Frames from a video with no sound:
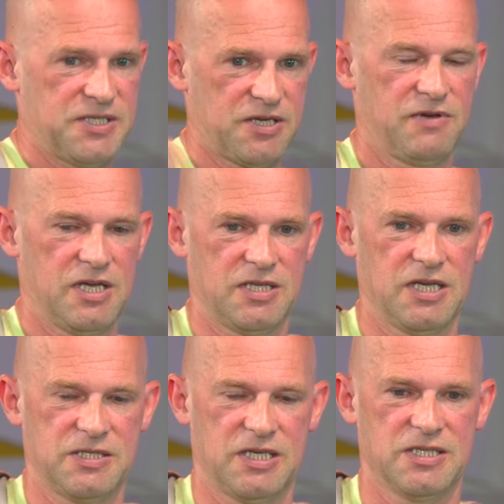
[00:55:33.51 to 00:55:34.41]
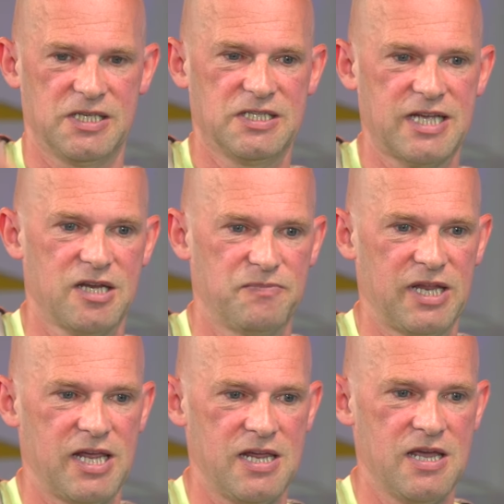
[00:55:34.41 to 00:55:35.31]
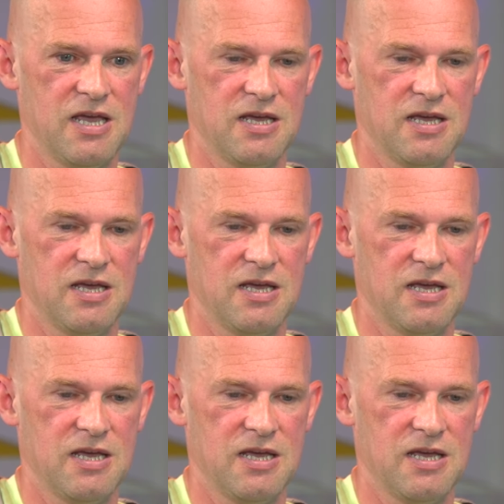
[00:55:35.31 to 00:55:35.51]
So it's indelibly,